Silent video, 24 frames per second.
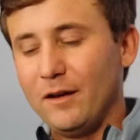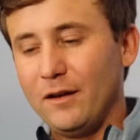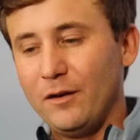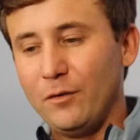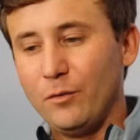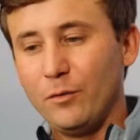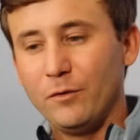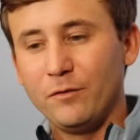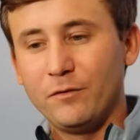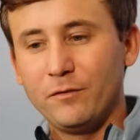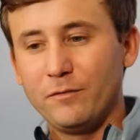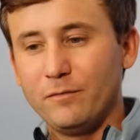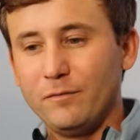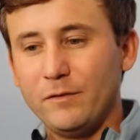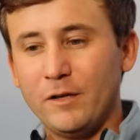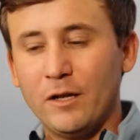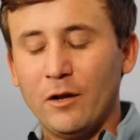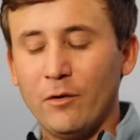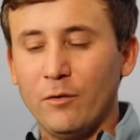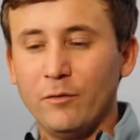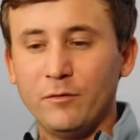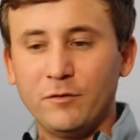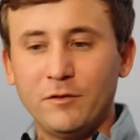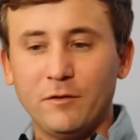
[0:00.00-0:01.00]
it was, you
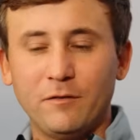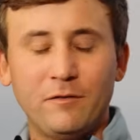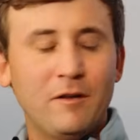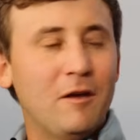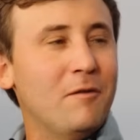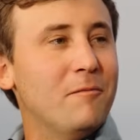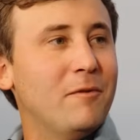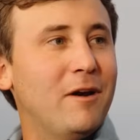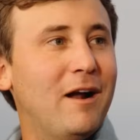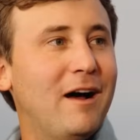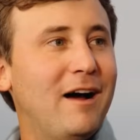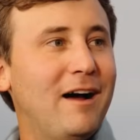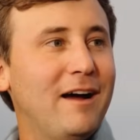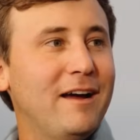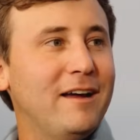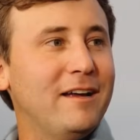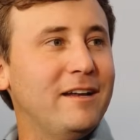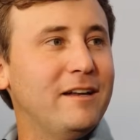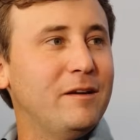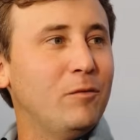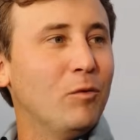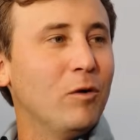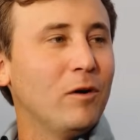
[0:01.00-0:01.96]
know, it was just him and I, and he